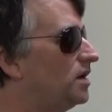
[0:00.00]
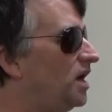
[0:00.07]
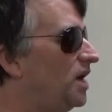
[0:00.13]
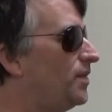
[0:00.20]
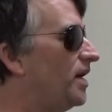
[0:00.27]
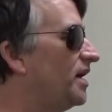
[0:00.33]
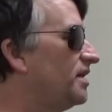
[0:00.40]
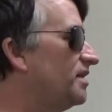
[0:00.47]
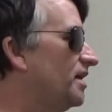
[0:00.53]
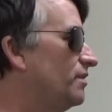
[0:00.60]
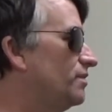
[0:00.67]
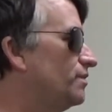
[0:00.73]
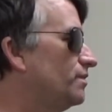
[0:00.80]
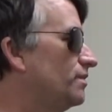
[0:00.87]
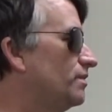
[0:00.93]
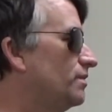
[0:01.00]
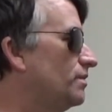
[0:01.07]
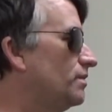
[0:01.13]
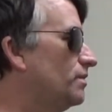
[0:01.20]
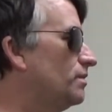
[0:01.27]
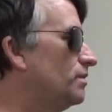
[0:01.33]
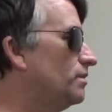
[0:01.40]
Hey man, that
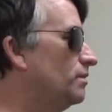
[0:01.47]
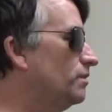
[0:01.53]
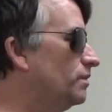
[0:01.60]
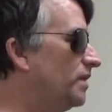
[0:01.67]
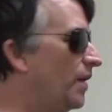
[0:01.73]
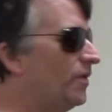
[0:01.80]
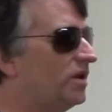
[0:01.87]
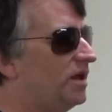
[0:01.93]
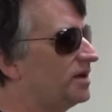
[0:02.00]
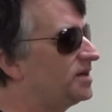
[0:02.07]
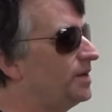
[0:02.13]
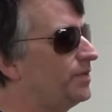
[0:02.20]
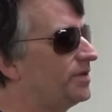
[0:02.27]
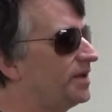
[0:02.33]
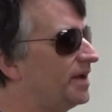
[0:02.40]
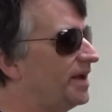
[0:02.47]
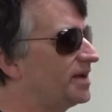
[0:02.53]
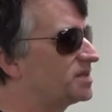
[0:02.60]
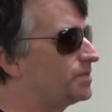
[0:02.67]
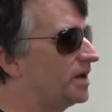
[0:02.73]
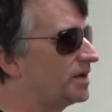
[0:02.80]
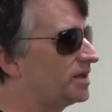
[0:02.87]
went a lot deeper than I
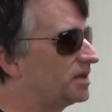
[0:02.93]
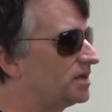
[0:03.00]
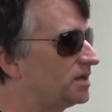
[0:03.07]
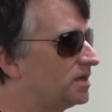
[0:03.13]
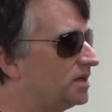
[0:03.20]
expected.